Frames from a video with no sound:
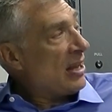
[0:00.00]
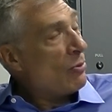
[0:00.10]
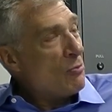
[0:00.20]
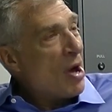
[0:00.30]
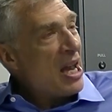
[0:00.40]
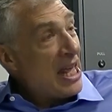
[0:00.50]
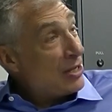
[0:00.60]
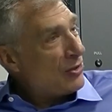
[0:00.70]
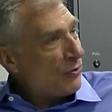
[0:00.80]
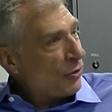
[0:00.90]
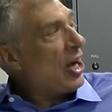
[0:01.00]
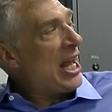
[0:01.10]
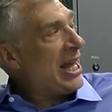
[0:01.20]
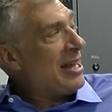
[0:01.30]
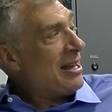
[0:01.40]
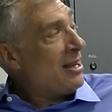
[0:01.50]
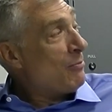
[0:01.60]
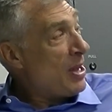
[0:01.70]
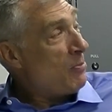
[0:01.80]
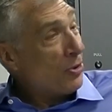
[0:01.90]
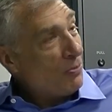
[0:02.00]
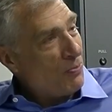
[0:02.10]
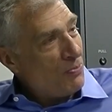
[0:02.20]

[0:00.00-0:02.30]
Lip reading: When money is free, people